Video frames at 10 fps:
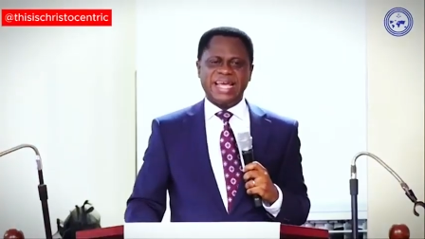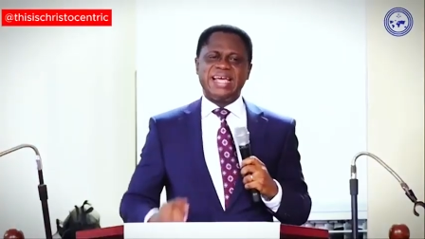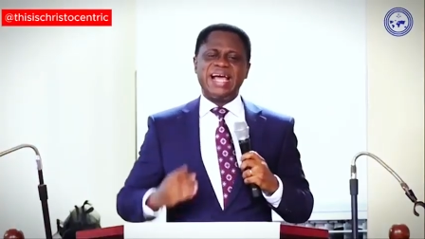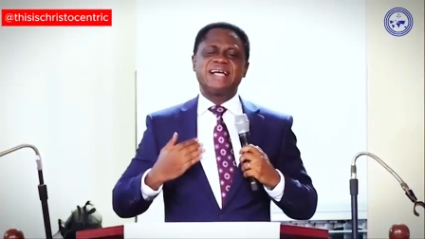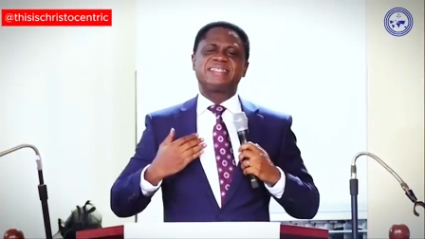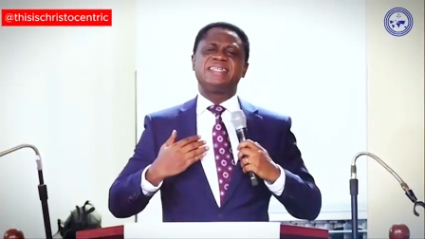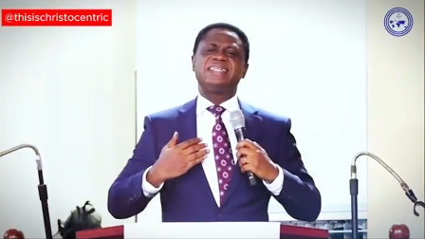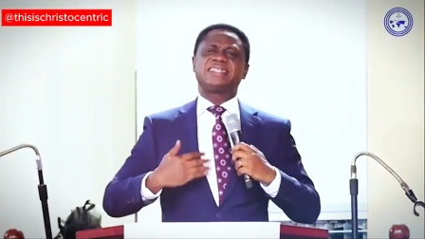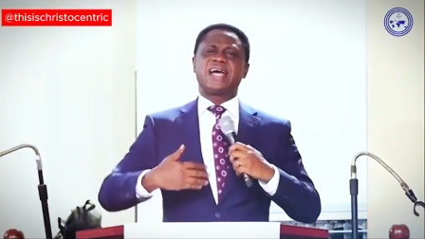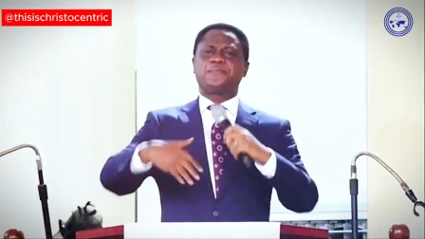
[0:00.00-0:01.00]
he asked the
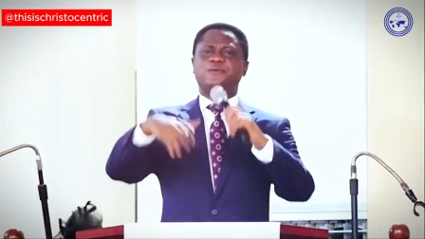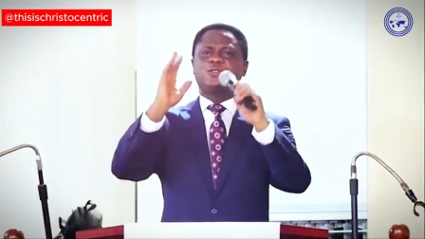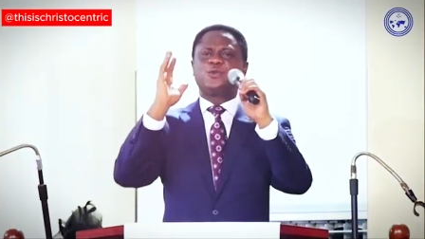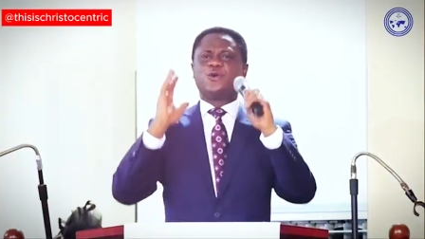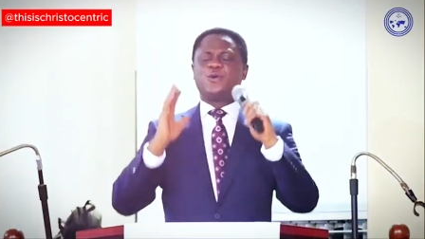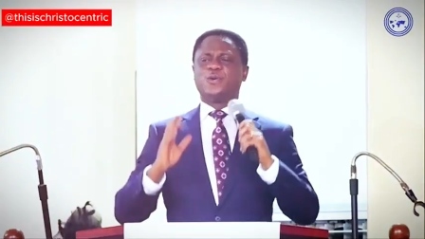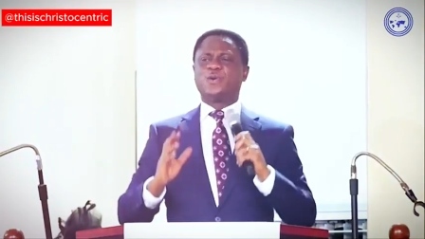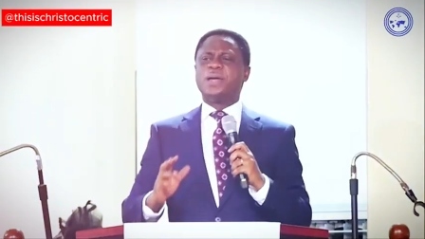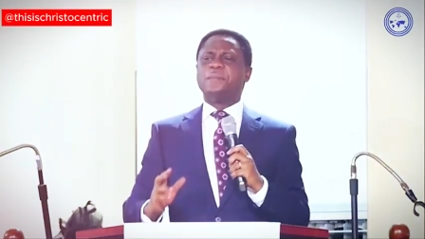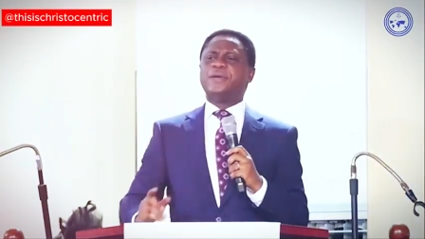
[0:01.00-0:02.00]
disciples to go
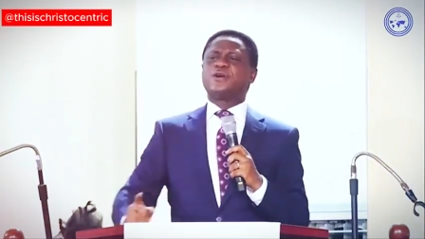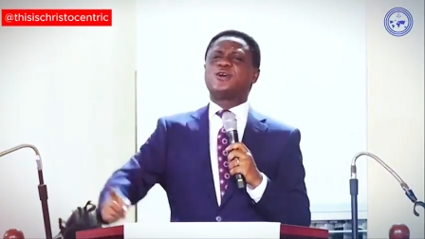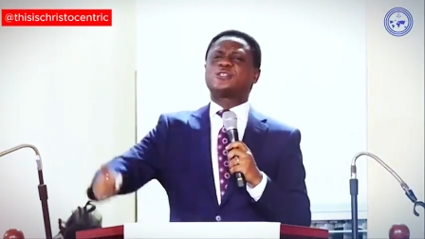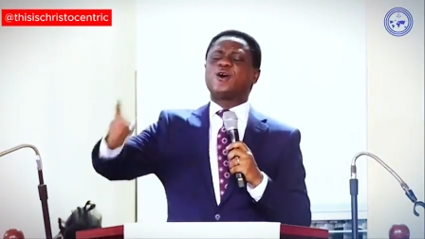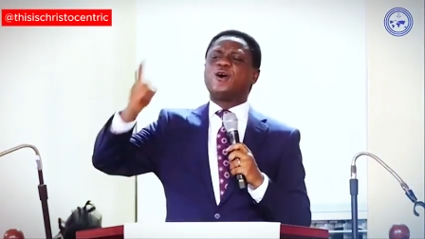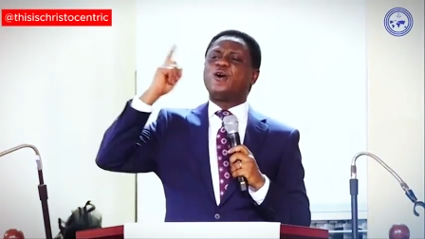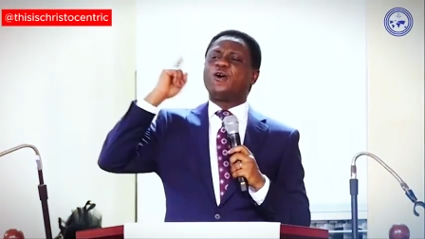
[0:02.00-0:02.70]
because all